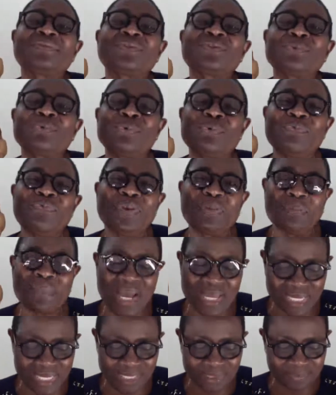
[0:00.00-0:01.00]
to the
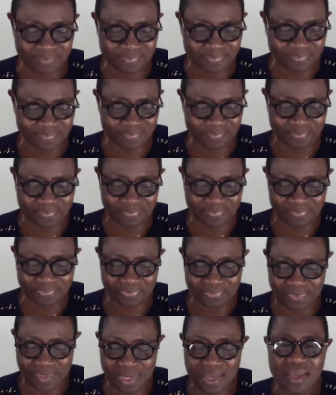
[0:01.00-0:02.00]
money.
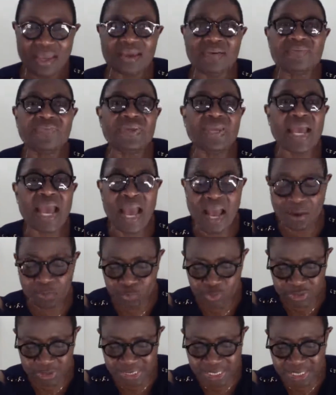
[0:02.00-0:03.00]
The
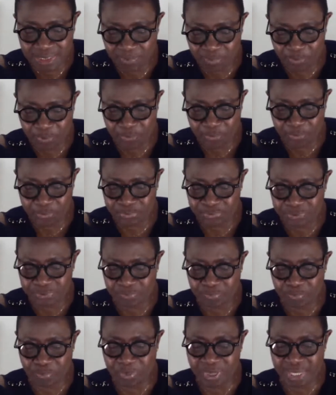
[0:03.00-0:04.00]

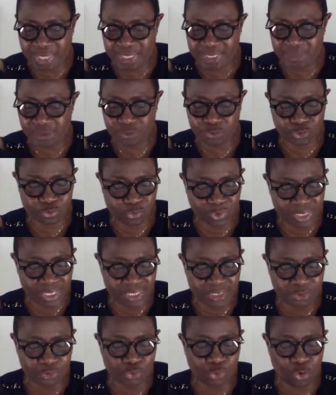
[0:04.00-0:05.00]
housekeepers paid to
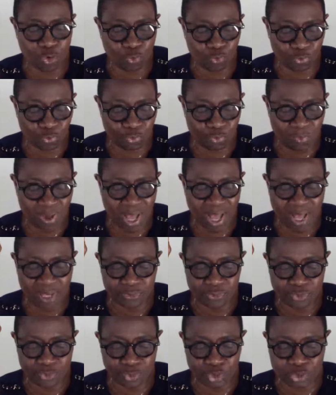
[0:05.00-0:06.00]
clean your room are
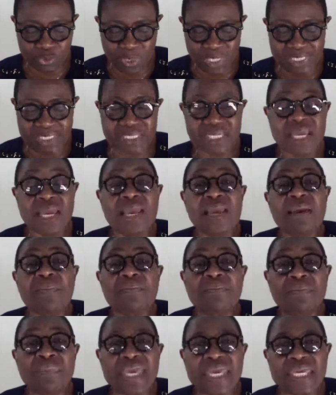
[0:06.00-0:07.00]
usually
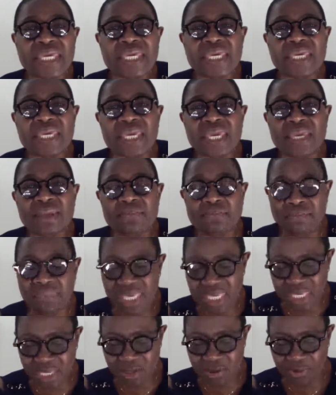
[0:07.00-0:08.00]
making a
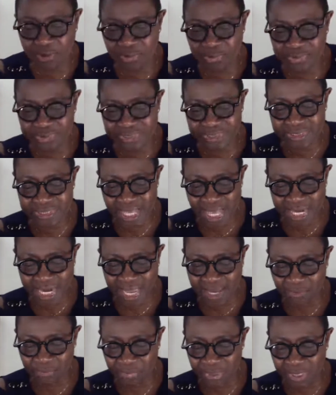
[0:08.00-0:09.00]
meager
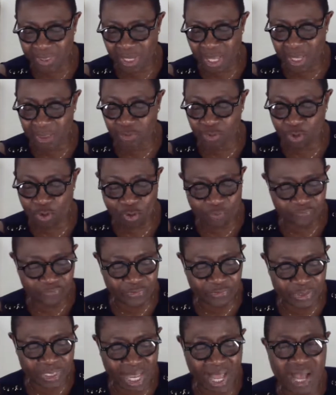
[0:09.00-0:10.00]
salary and
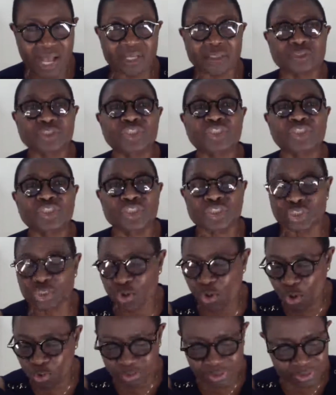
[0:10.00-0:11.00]
often are
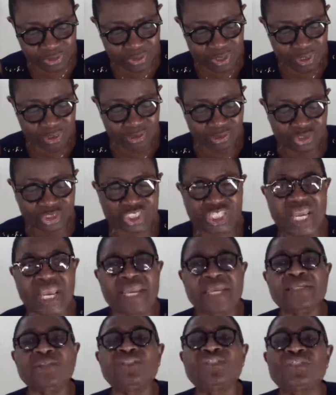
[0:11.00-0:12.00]
short
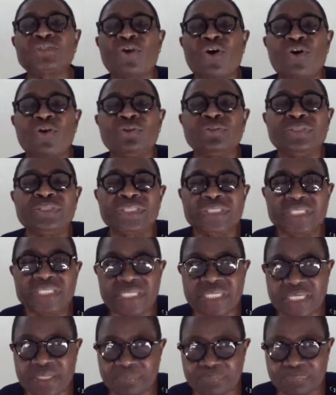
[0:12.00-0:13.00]
change on
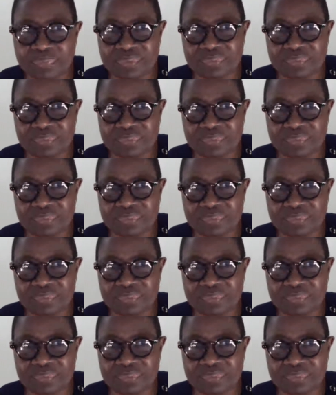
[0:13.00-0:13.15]
tip.